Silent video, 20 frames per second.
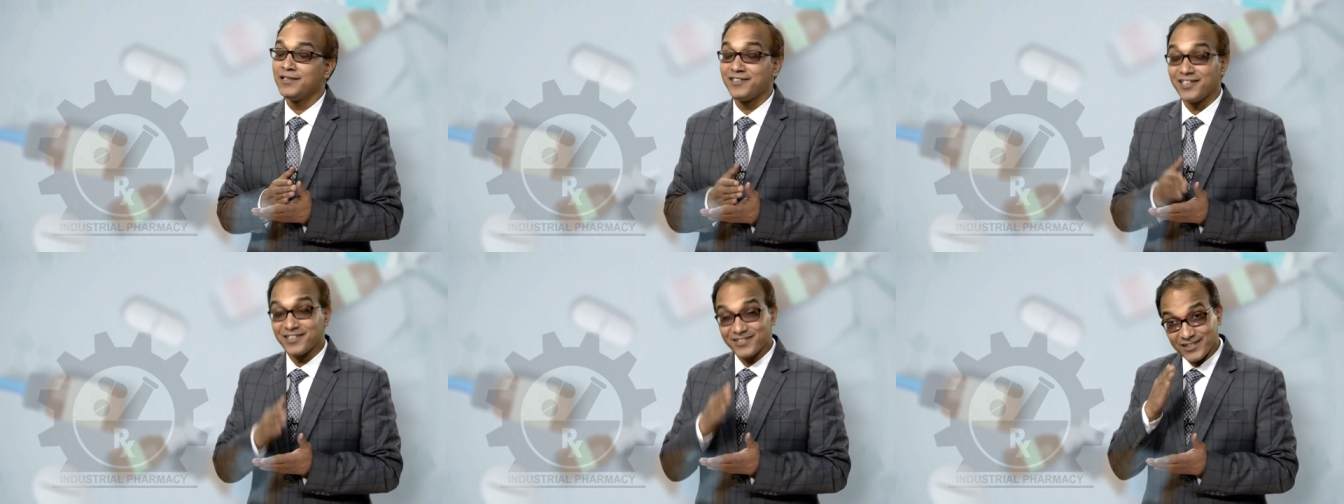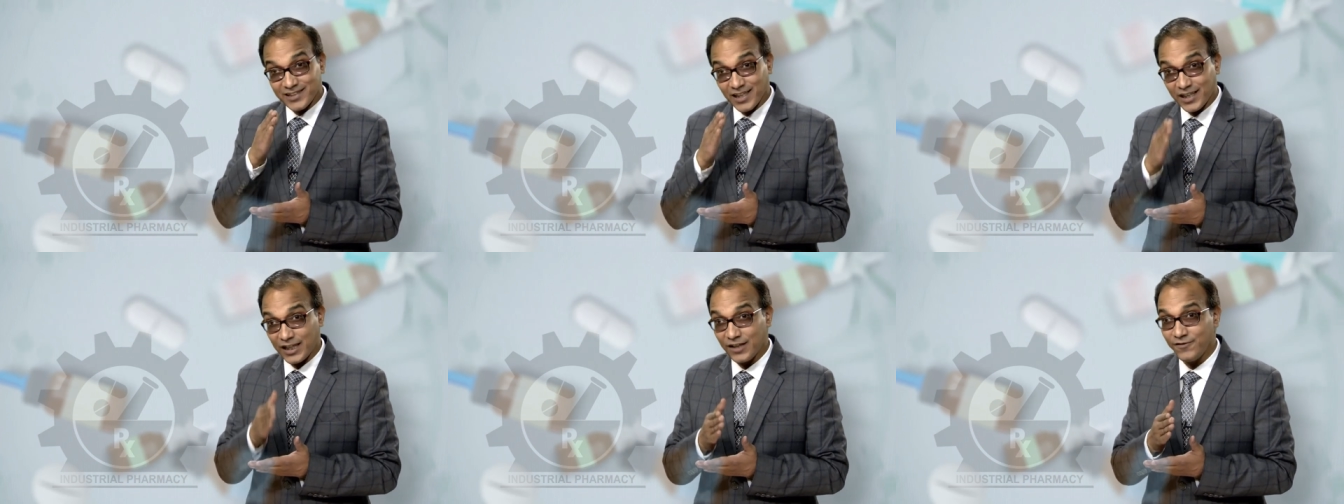The
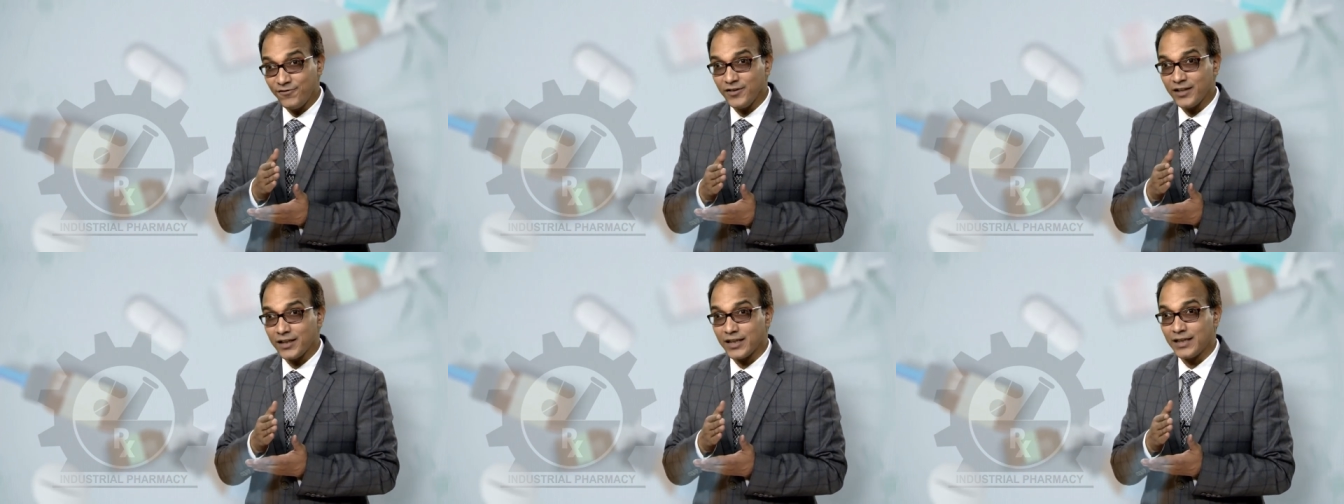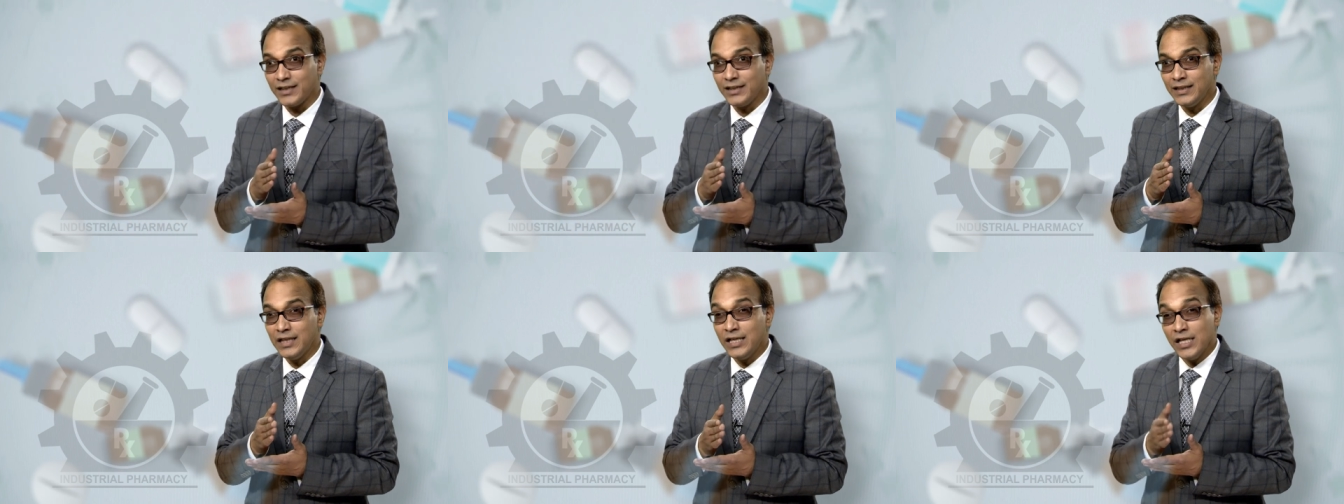
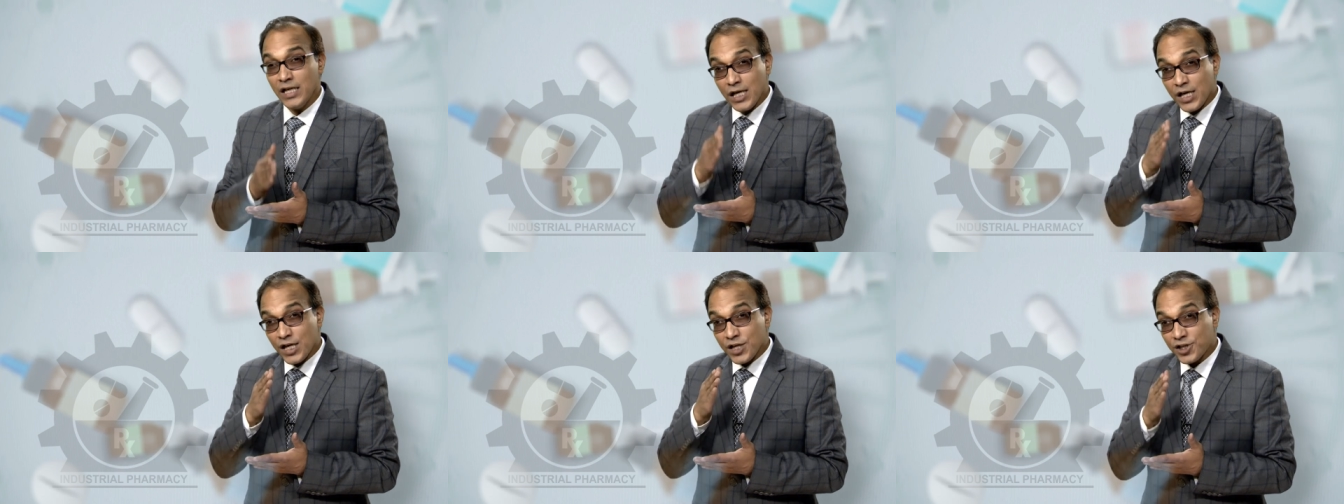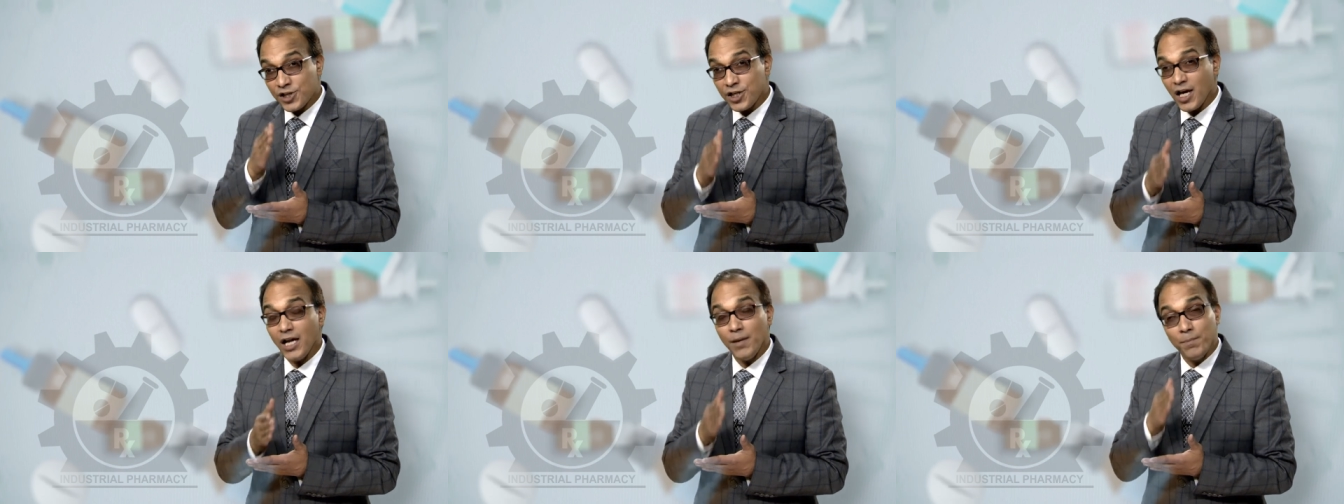certificate
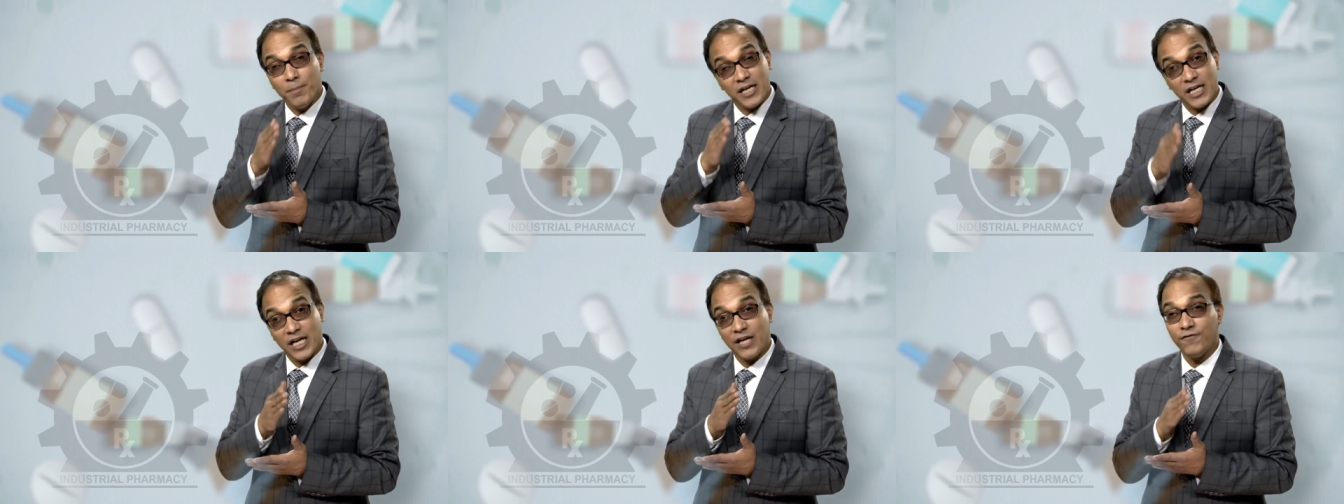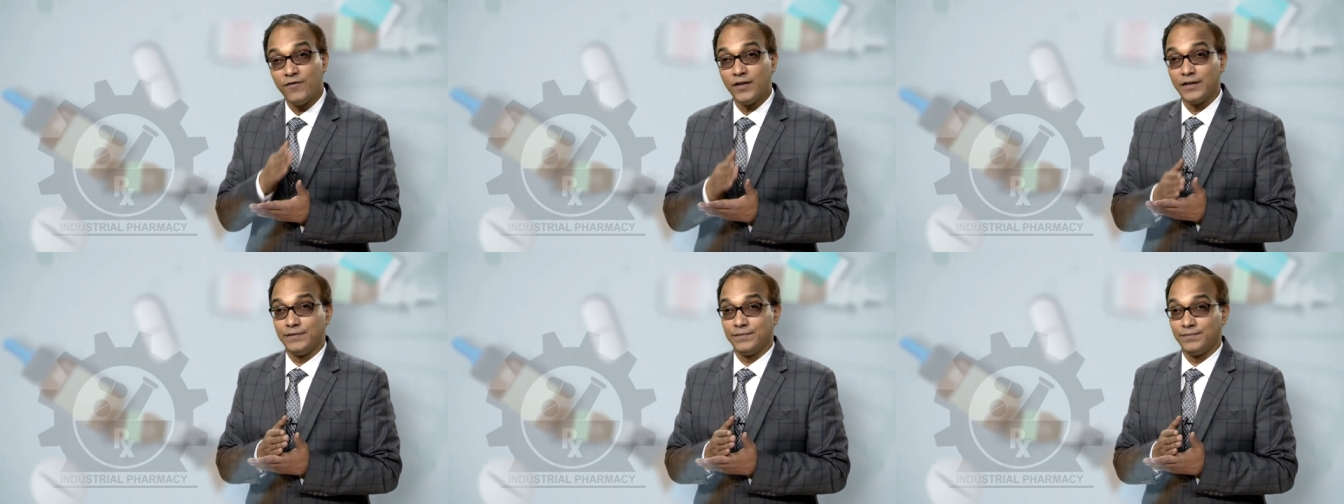shall be
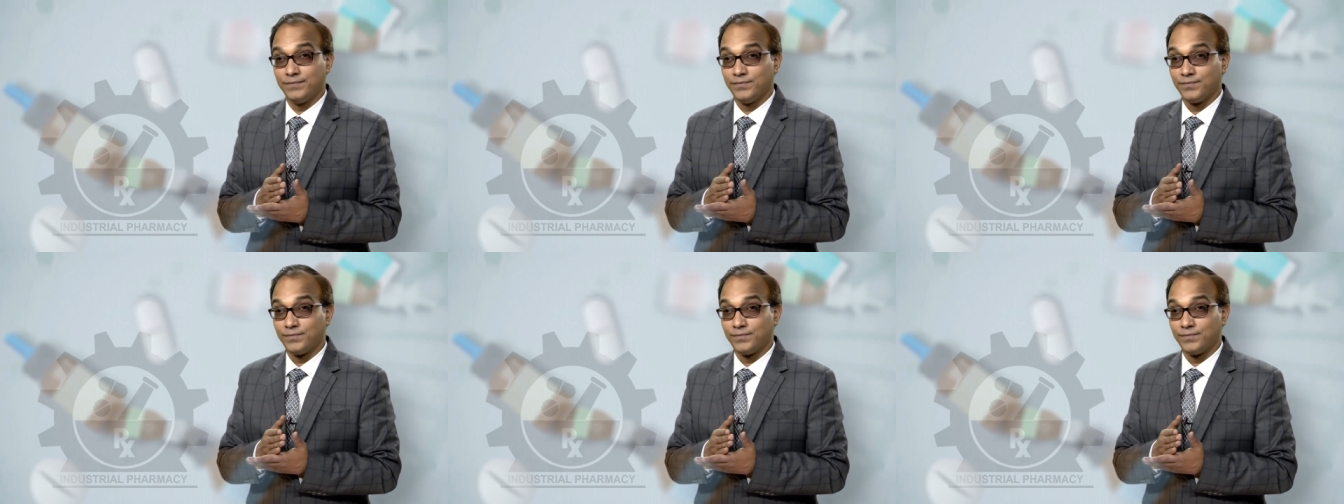given